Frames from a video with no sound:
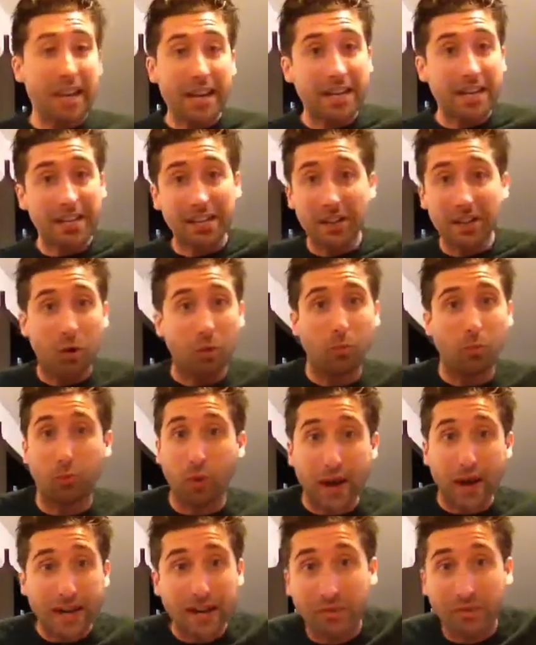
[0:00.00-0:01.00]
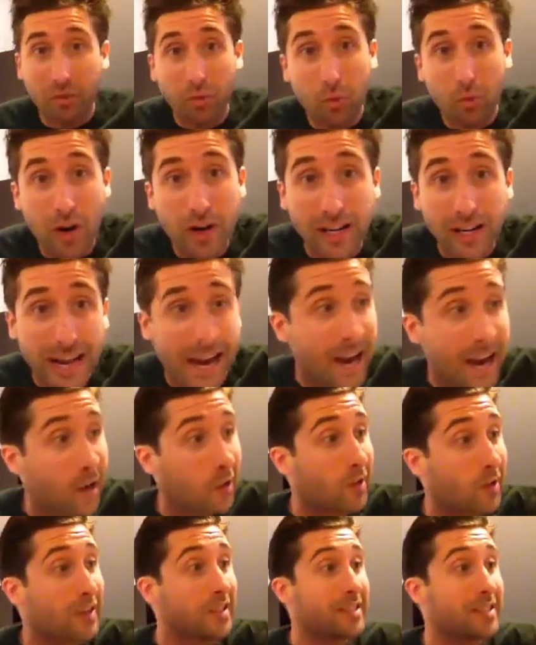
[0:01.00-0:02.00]
taking a little break from running
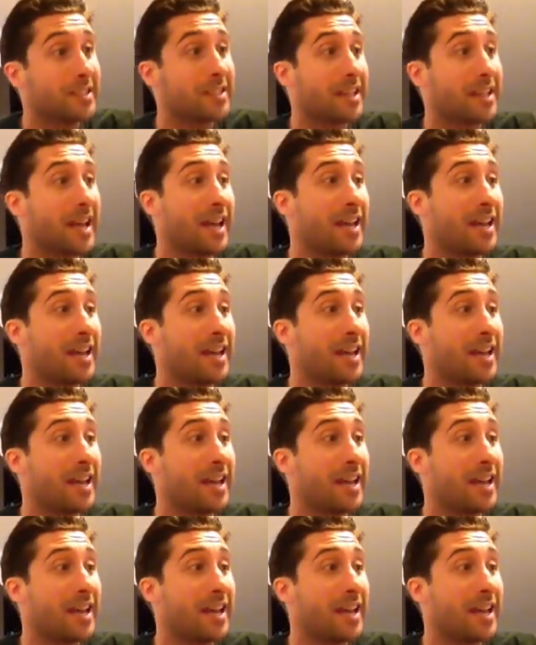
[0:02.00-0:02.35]
errands